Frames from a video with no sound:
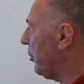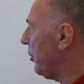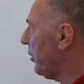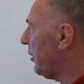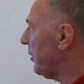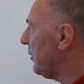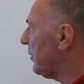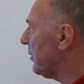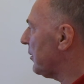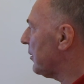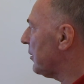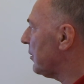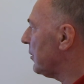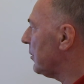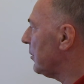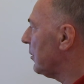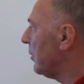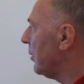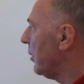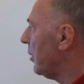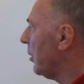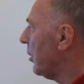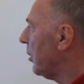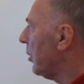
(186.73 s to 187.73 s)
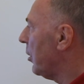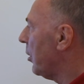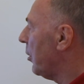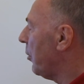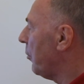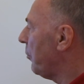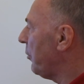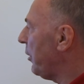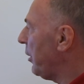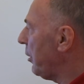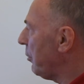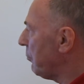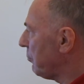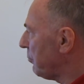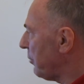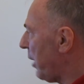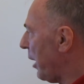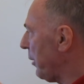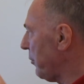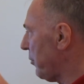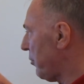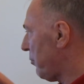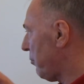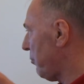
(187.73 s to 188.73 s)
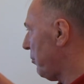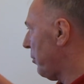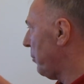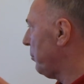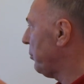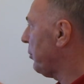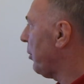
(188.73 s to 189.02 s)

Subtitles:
points. We run through a